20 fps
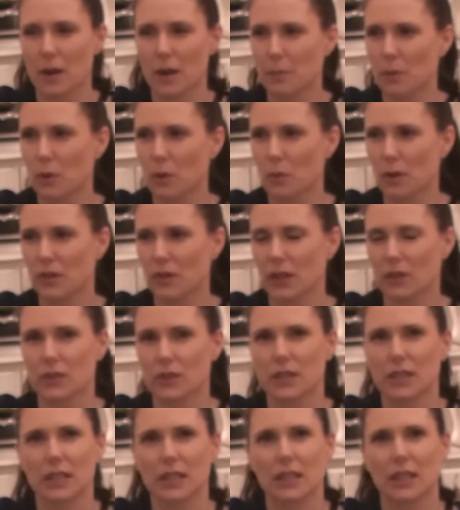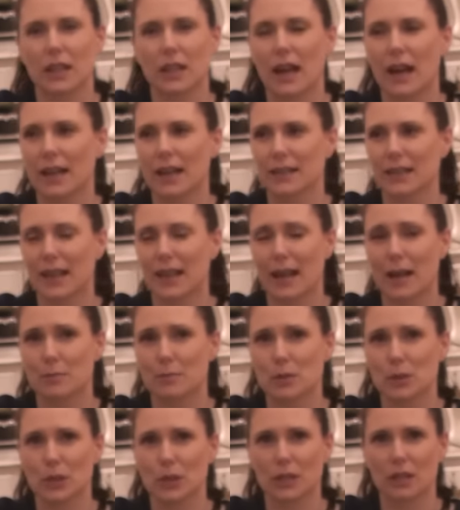I bought one the other day and I
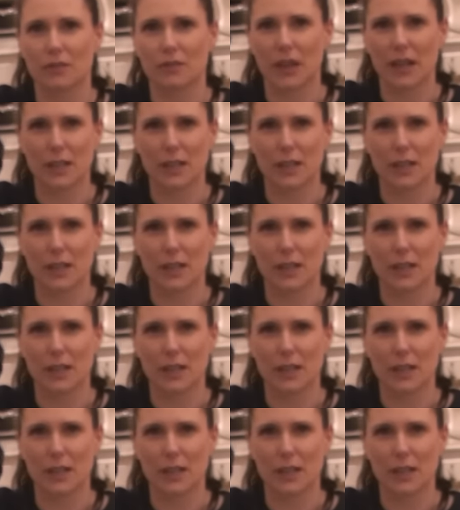absolutely love it